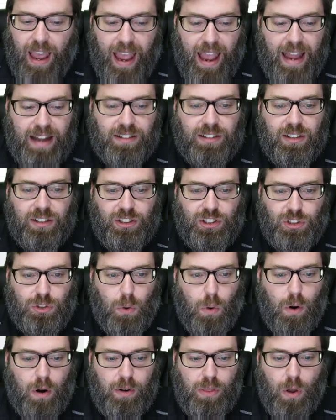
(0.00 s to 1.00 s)
and
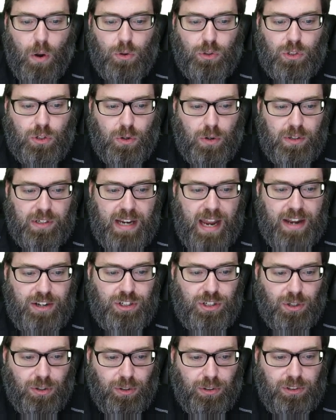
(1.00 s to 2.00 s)
store those
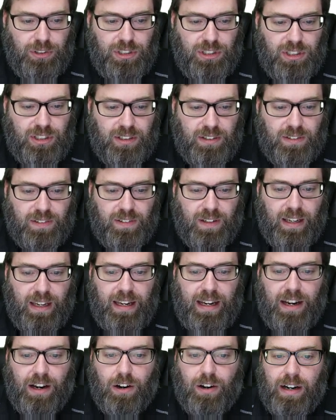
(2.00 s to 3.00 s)
credentials
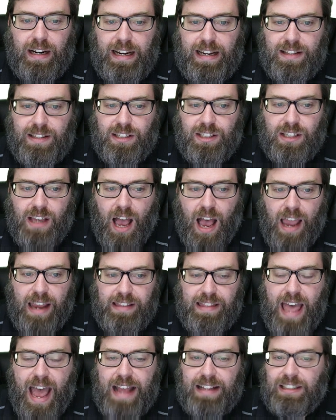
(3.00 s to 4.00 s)
here
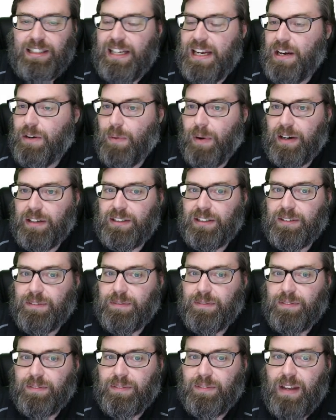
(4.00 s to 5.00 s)
inside that
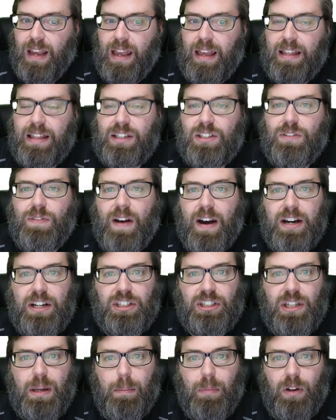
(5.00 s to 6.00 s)
secret. This is
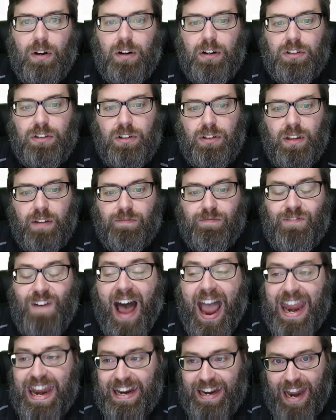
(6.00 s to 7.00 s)
very similar to the
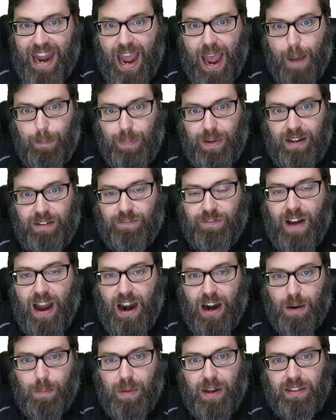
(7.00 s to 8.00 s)
VCAP
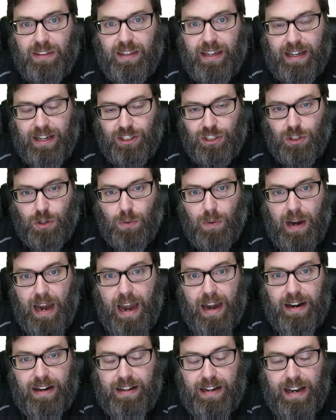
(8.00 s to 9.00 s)
environment that gets
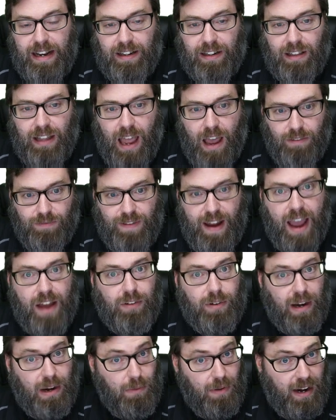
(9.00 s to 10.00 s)
created in Cloud
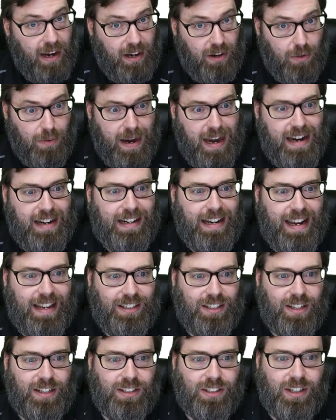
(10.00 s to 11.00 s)
Foundry when I create
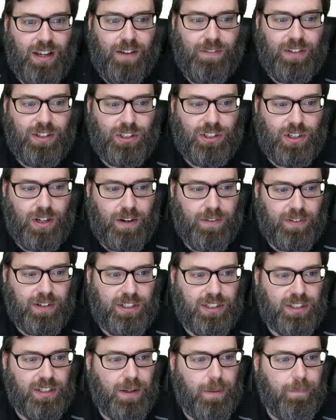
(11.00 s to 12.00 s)
an instance of the
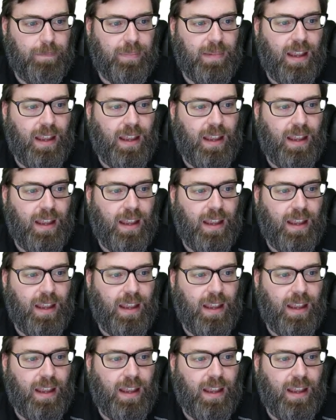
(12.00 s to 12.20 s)
service.